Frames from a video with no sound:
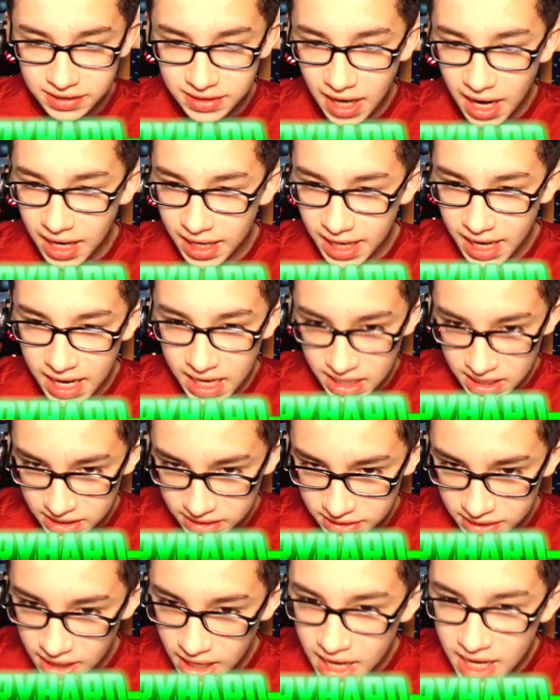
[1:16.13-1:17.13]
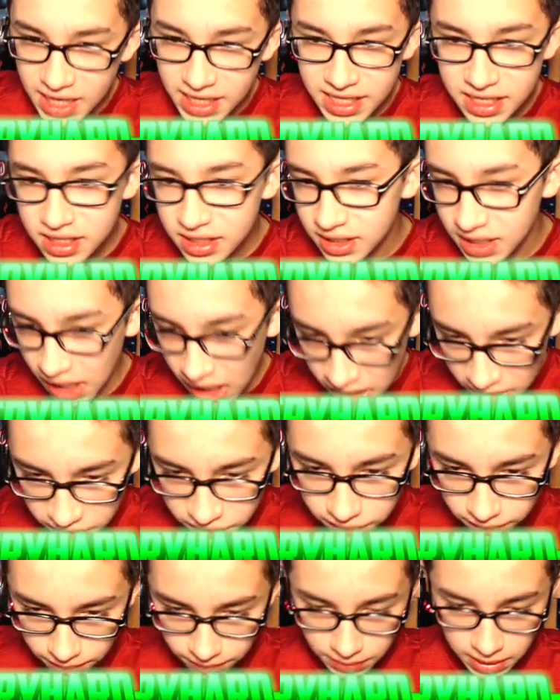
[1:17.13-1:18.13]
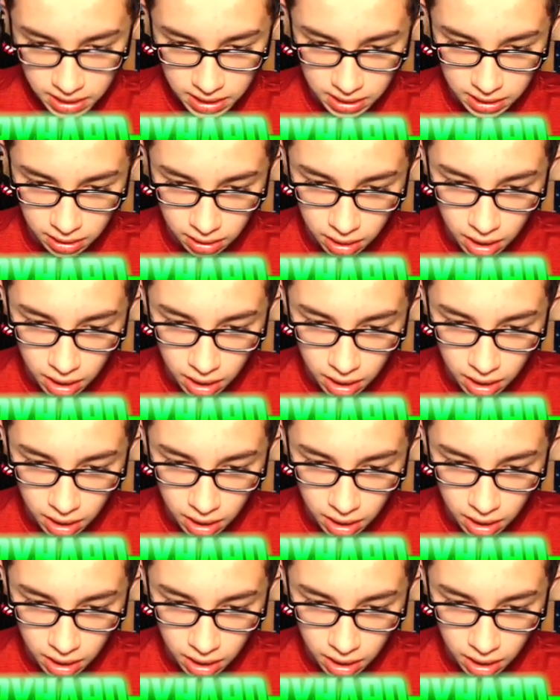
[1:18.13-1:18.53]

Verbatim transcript: guy Hayes. He gave me